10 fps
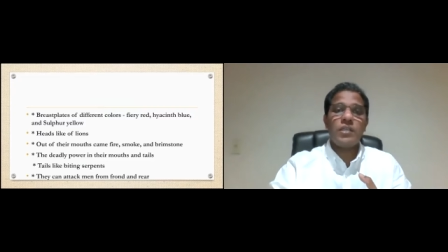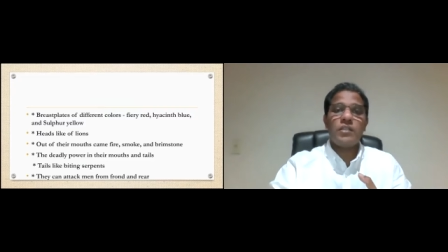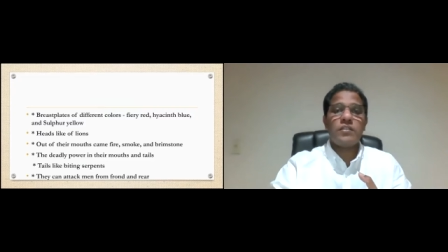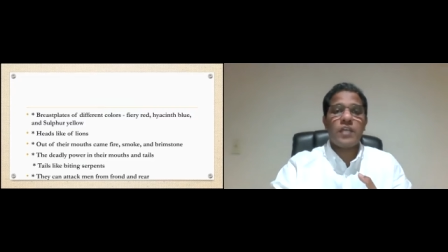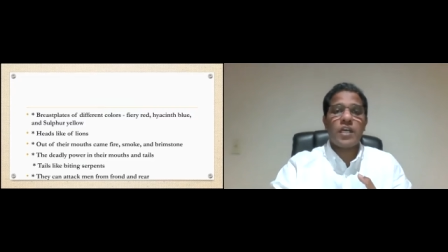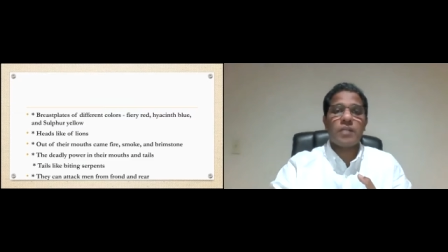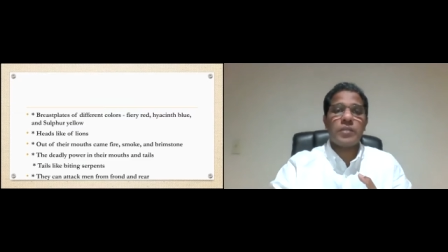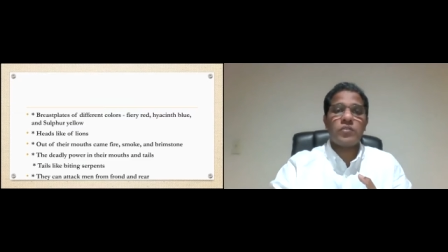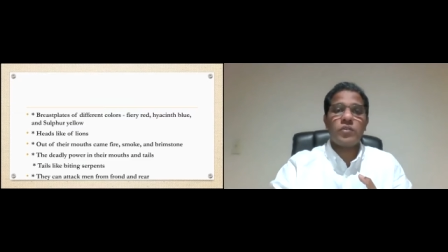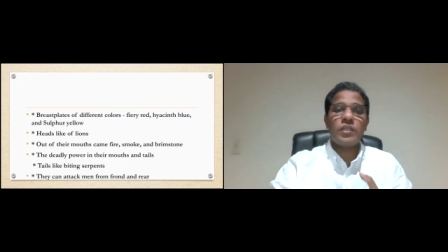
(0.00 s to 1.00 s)
This army.
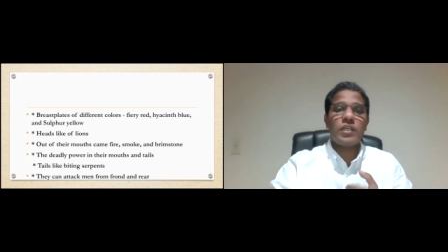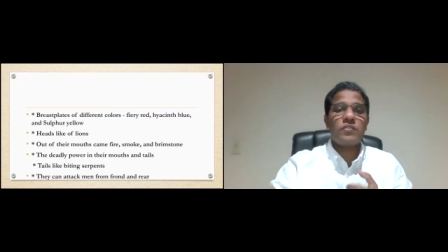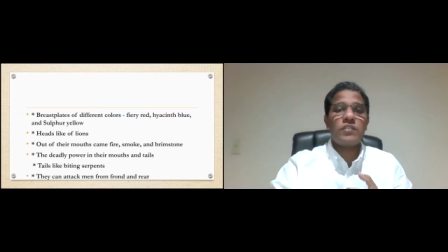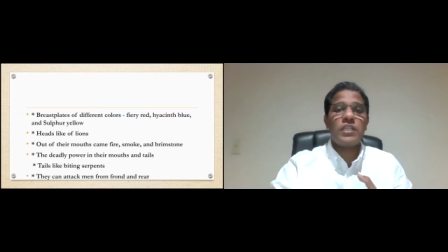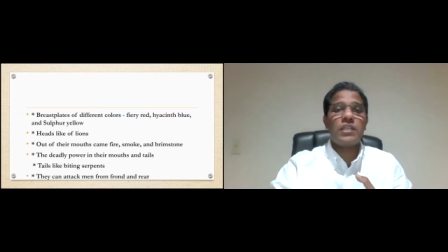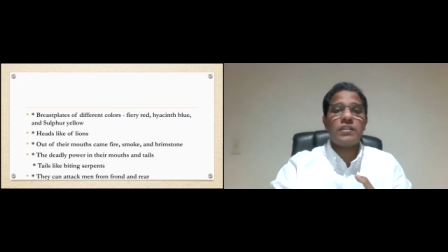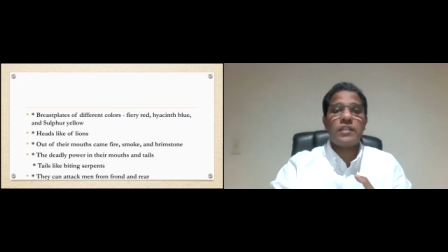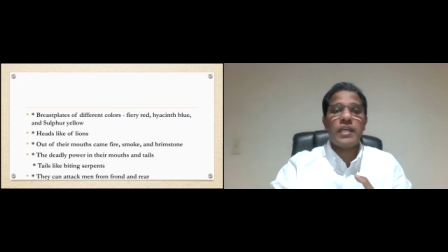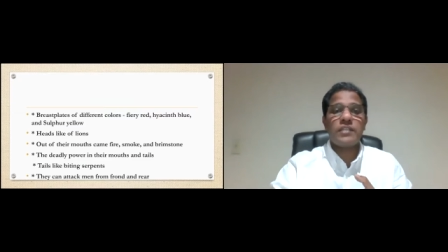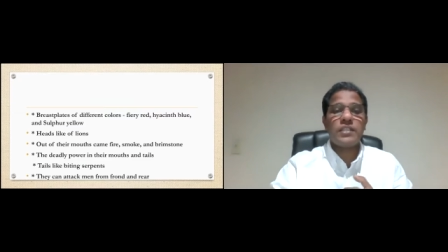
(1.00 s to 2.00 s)
So you can see
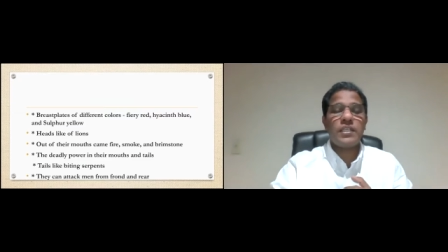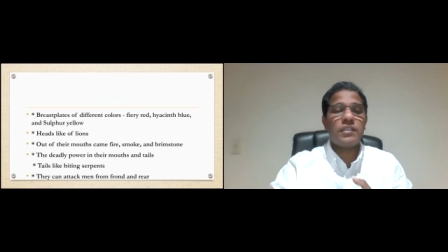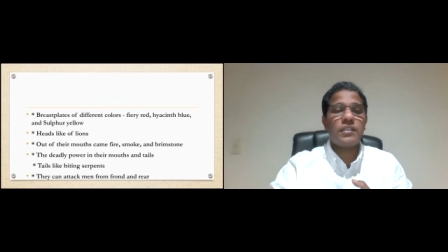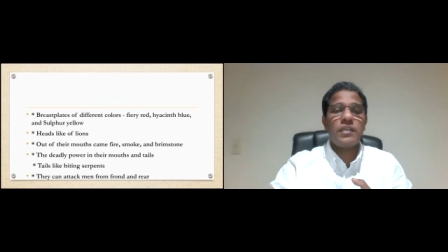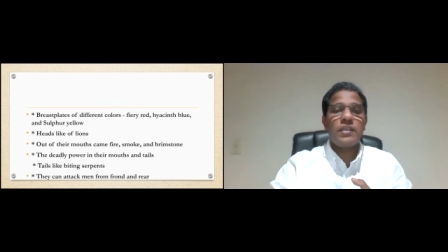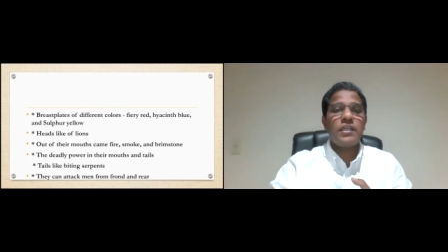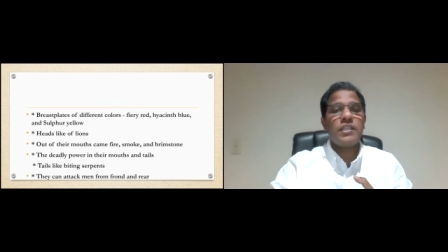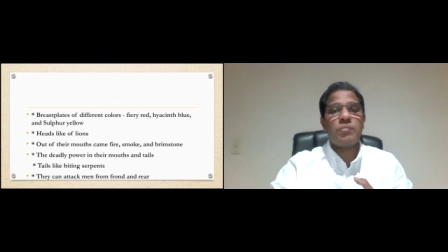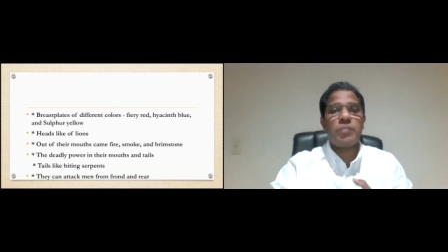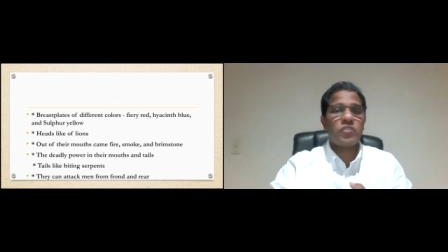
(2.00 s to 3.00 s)
that in, in
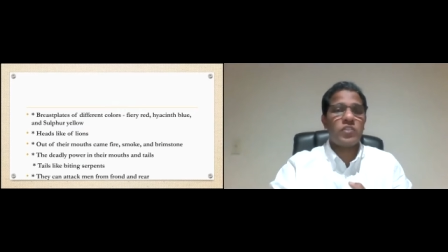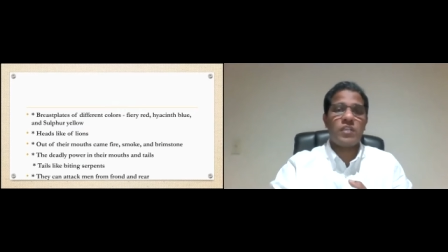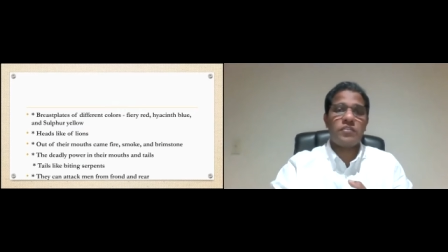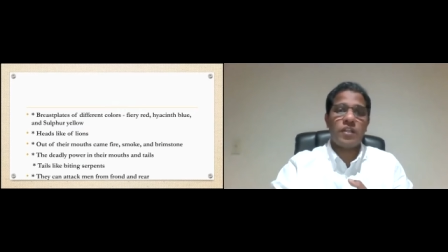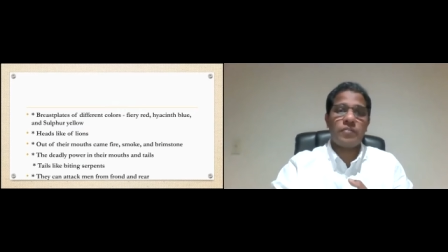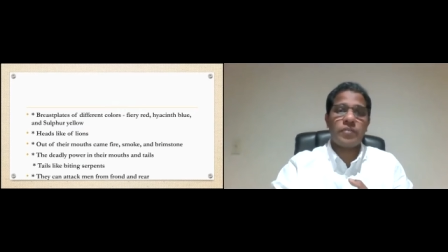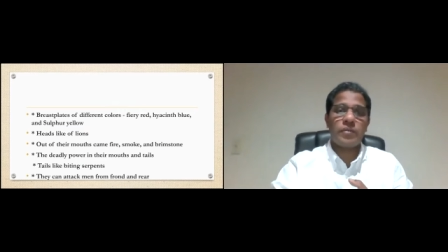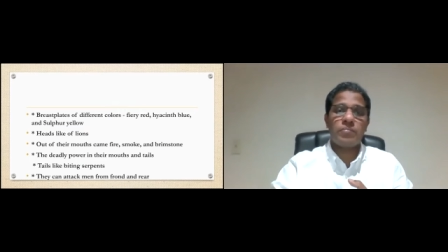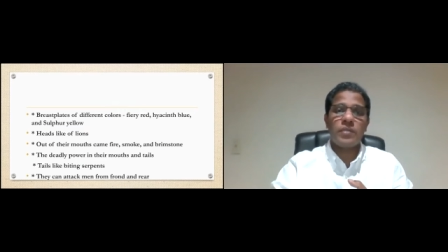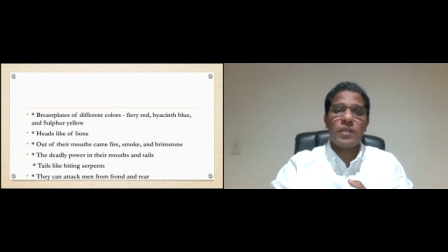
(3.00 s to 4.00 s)
the picture itself
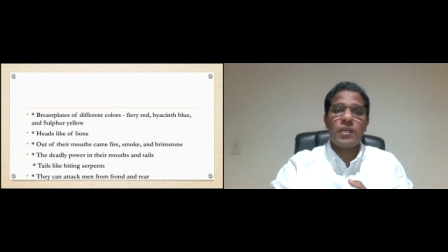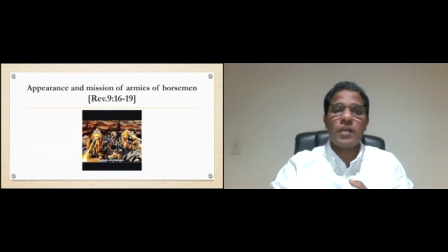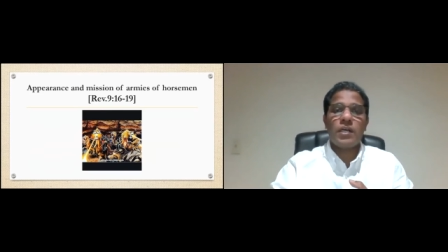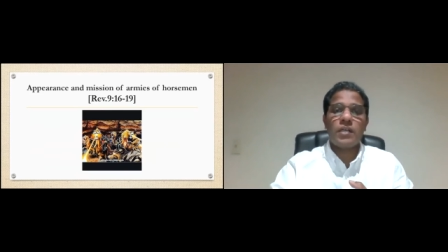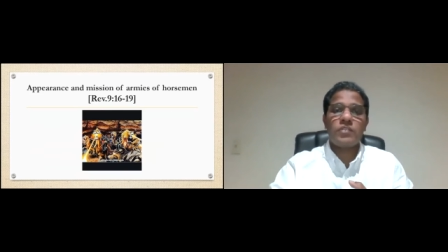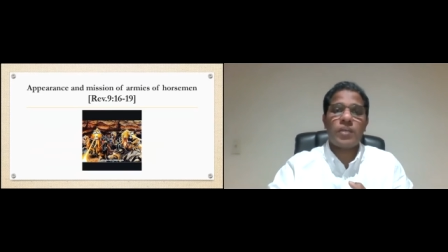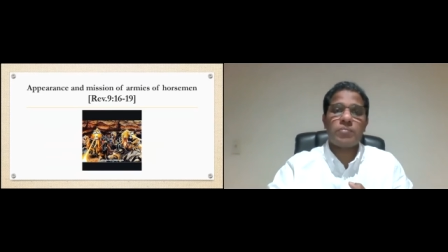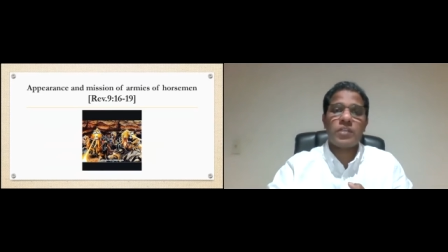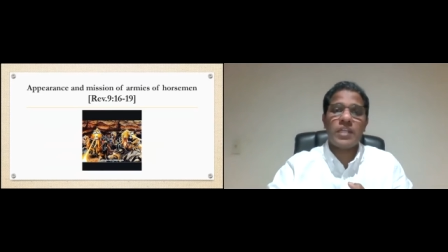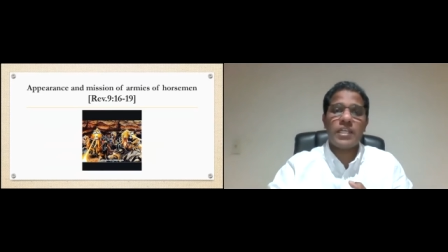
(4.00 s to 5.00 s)
from uh,
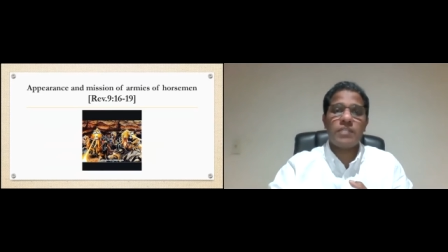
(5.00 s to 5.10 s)
chapter 9,